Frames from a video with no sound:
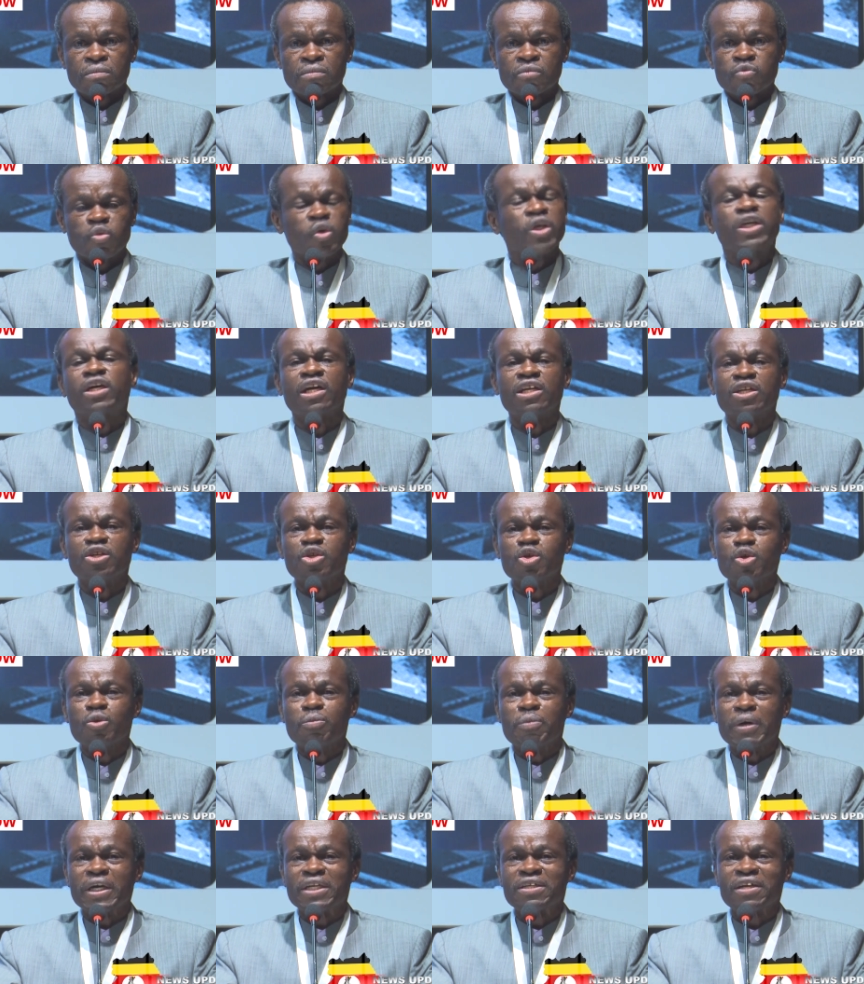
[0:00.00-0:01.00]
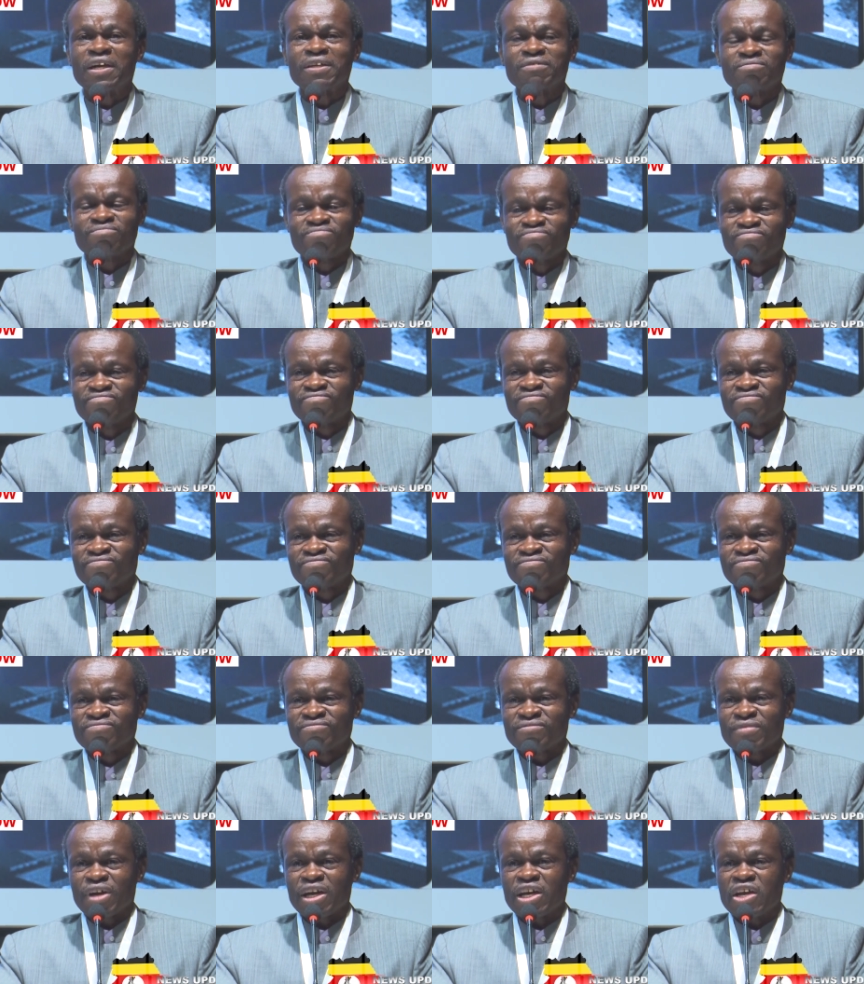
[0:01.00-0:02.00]
we can do better.
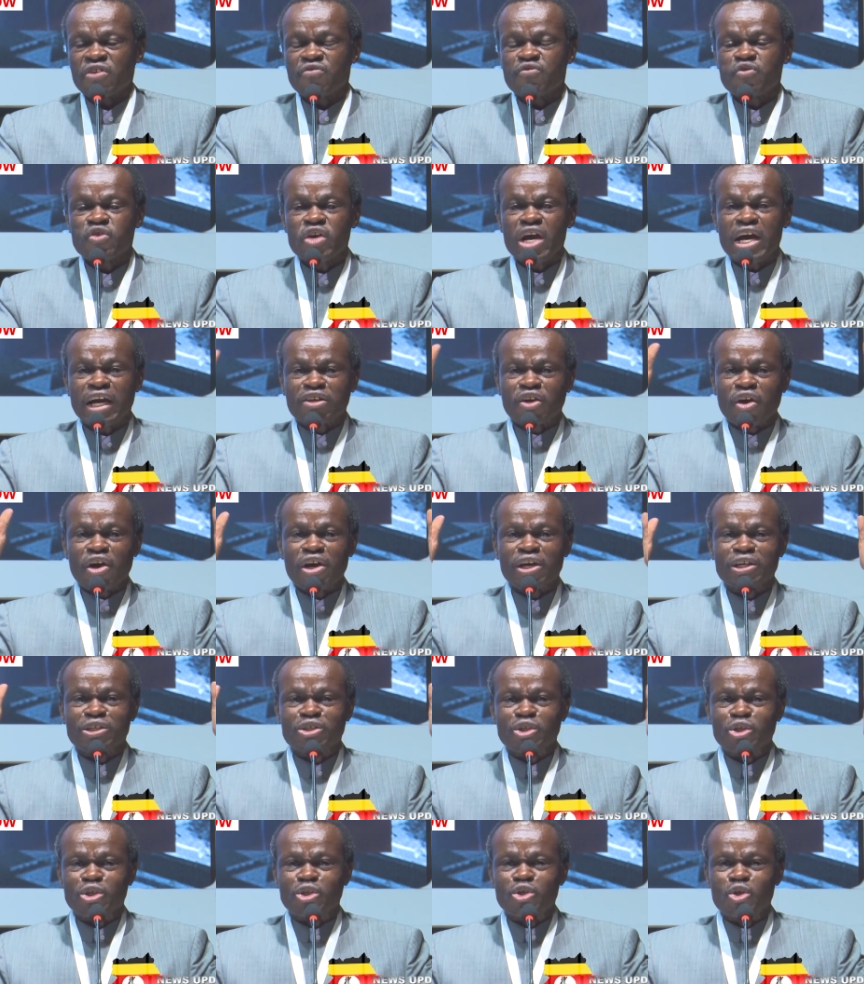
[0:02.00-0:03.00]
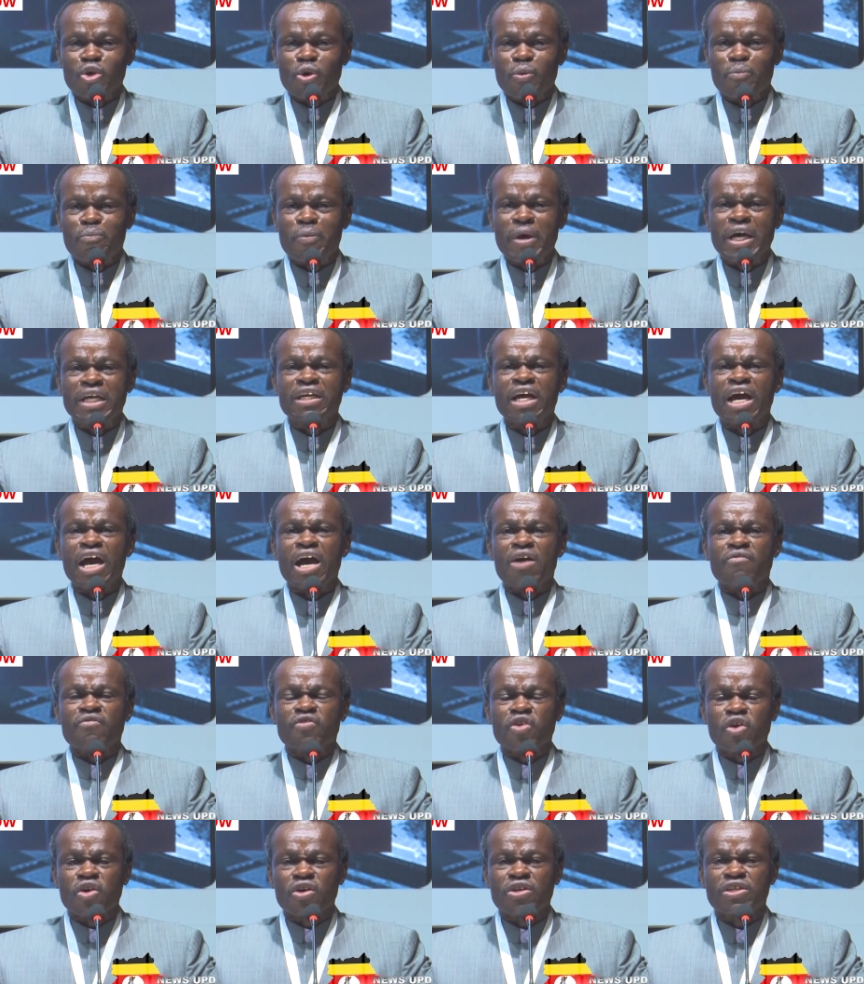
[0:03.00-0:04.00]
And if we are going to do better, I
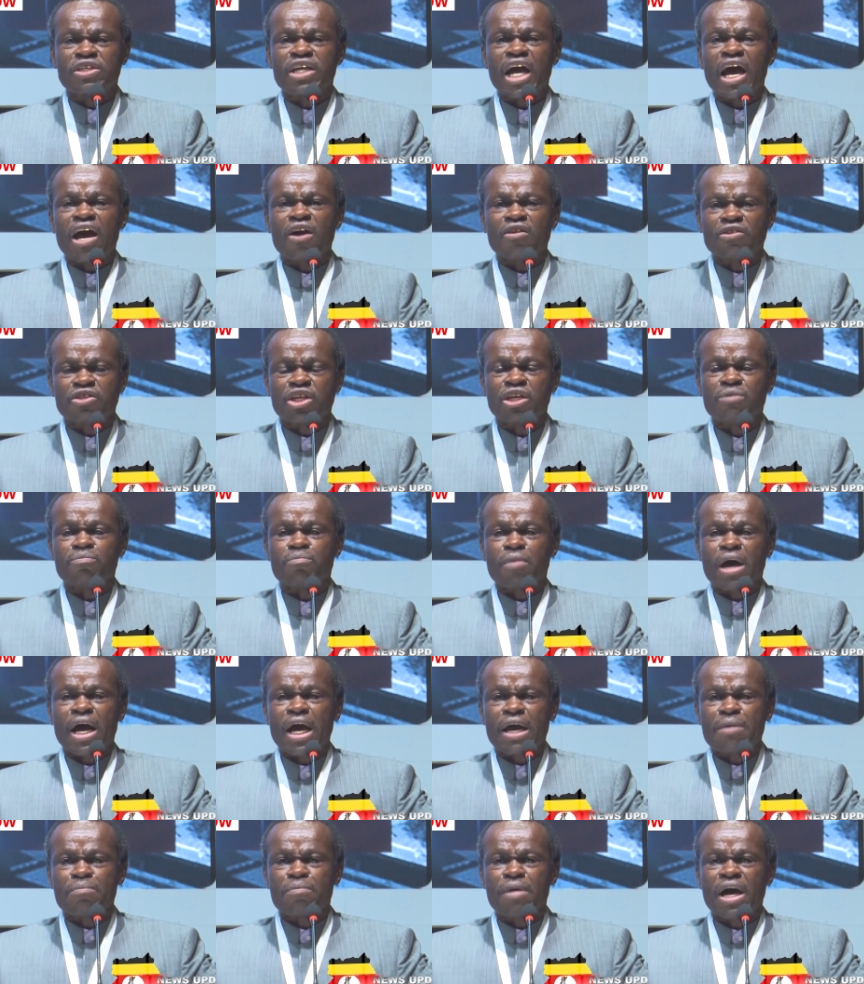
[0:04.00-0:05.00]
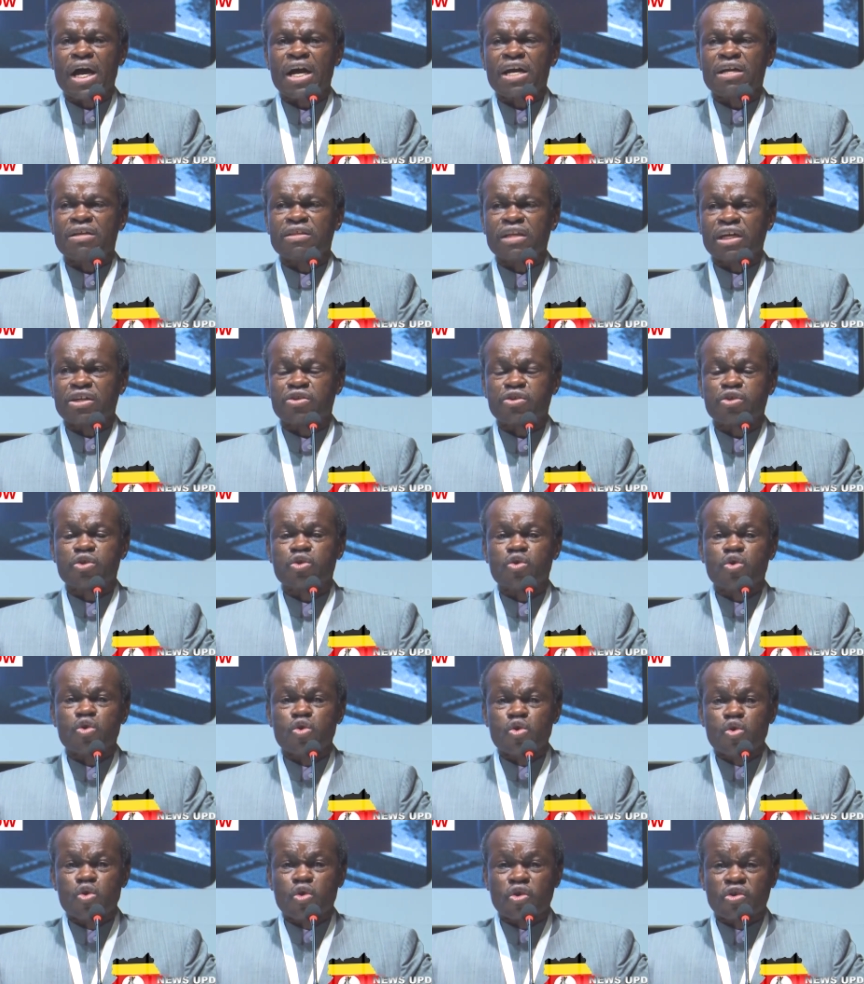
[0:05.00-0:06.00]
have no doubt in my mind that
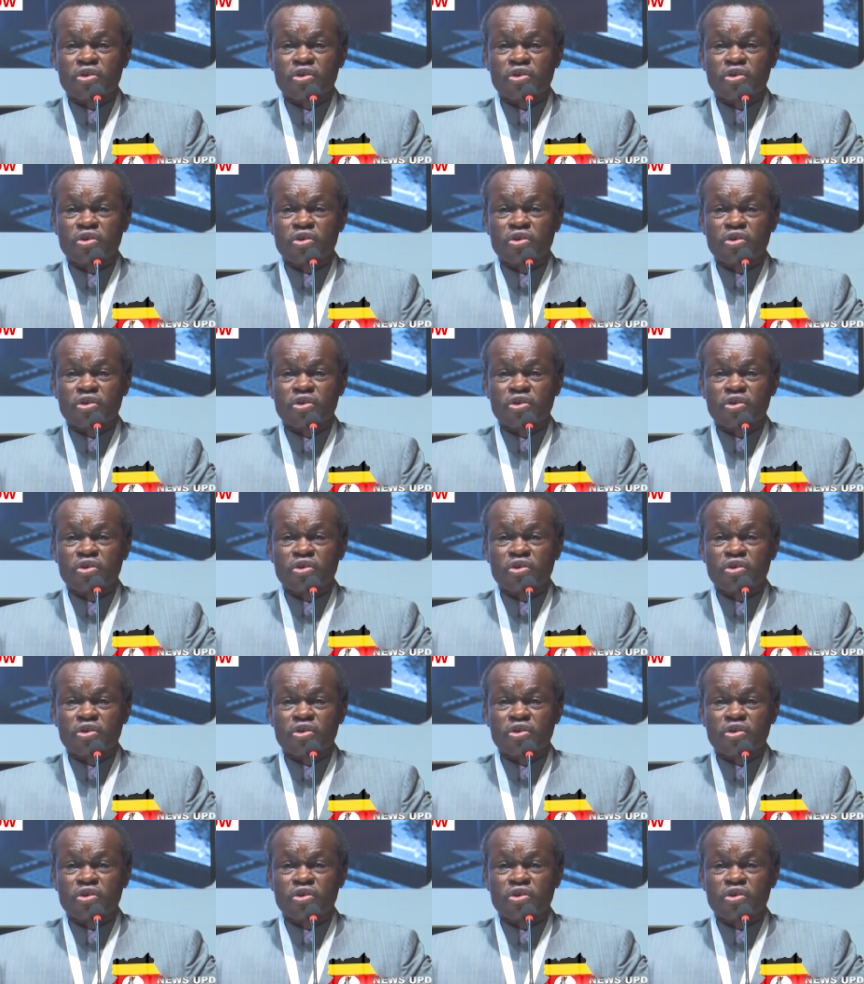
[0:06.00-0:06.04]
you,